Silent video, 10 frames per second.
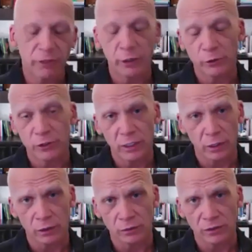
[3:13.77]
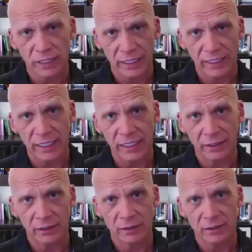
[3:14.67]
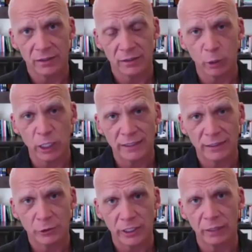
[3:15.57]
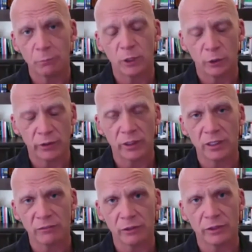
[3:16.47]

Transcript: phytosterols get in the bloodstream, go to the liver.